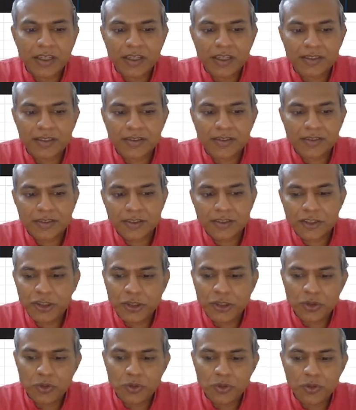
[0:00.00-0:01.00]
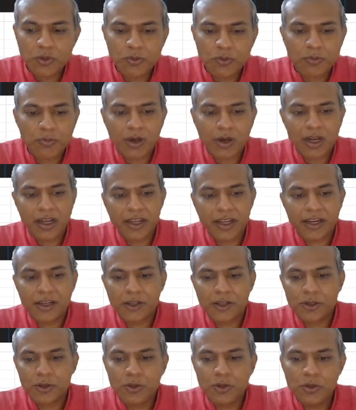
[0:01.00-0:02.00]
is q by
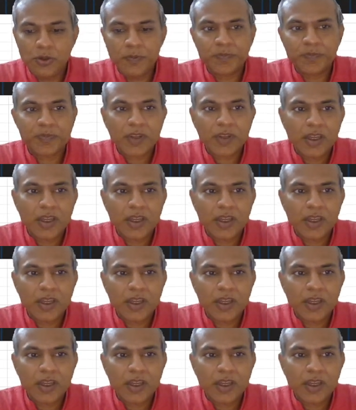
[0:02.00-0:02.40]
2